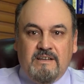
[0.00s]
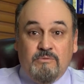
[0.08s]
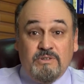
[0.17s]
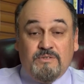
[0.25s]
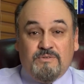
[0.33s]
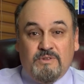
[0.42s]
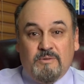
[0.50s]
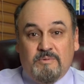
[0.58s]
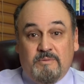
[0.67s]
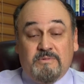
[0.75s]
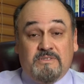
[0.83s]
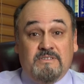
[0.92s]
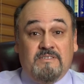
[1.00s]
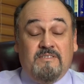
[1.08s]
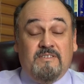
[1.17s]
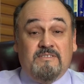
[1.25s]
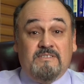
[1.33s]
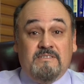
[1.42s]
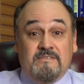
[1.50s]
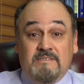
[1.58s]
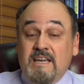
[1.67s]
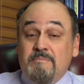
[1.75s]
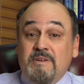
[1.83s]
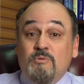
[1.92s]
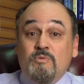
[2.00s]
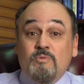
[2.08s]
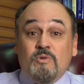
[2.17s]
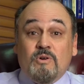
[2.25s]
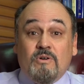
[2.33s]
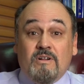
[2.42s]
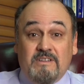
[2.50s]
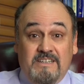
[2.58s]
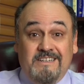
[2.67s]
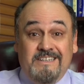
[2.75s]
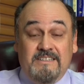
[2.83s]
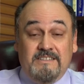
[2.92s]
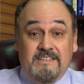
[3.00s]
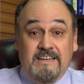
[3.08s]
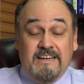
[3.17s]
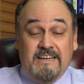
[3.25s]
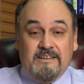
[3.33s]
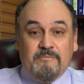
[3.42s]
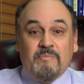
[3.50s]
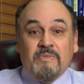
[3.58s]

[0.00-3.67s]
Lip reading: which for the purposes of this taping, we will call EDTA.